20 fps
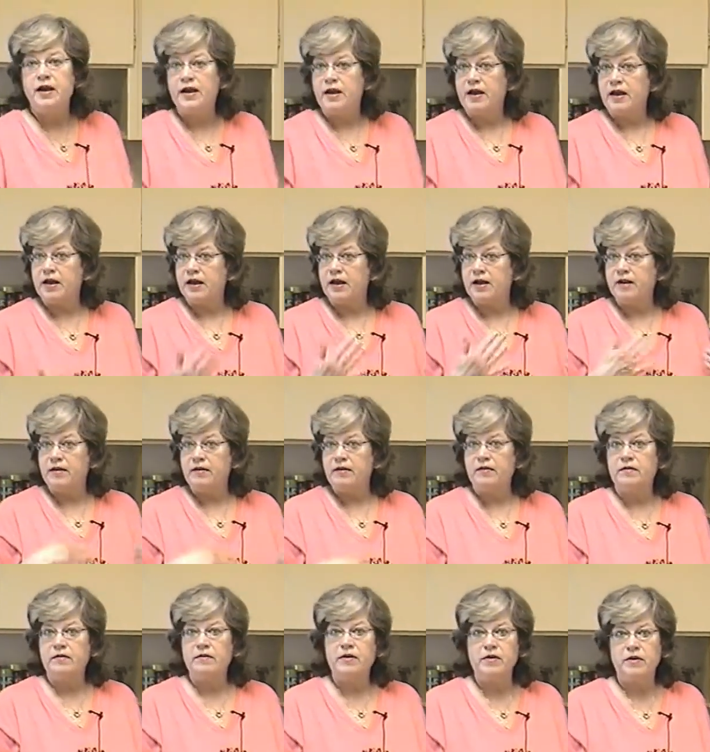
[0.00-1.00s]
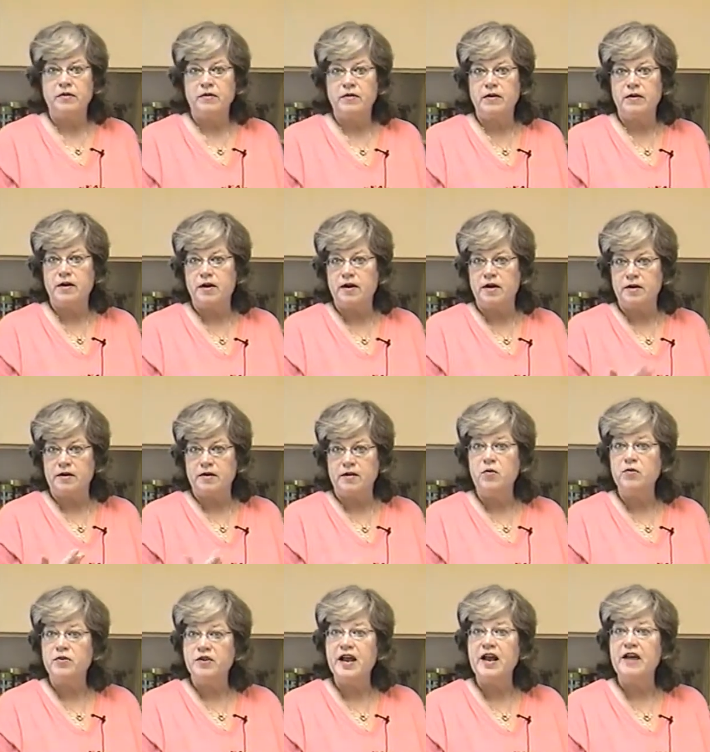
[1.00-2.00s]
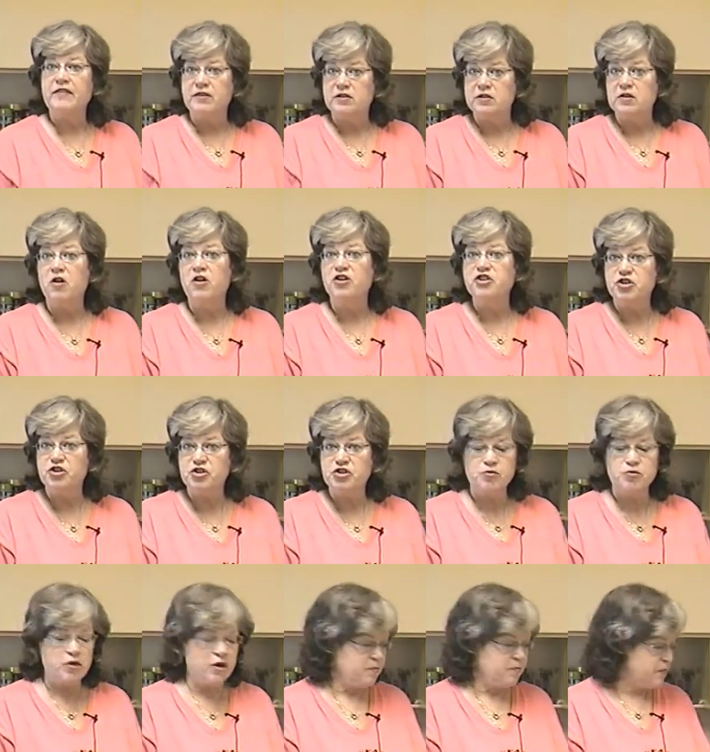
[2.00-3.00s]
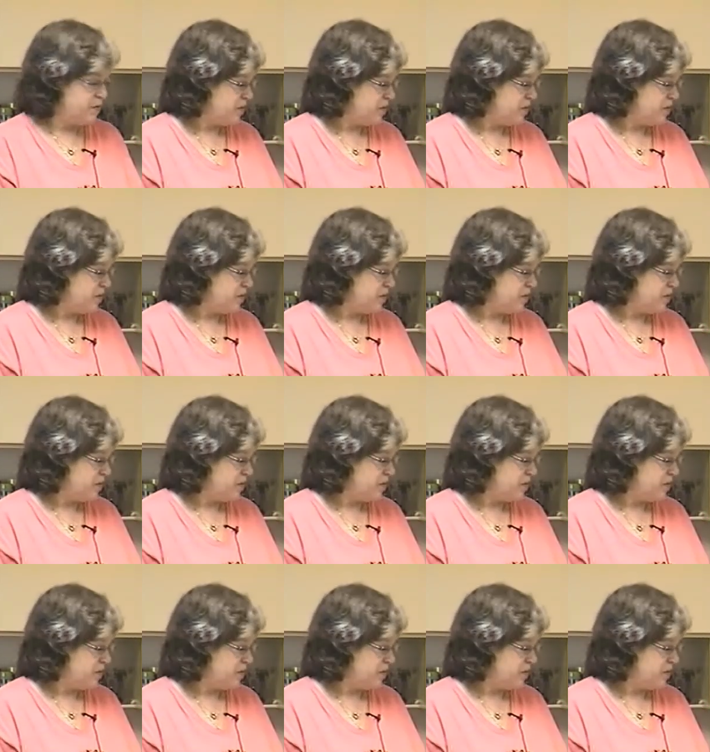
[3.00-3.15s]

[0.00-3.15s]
and only have the larger shrimp,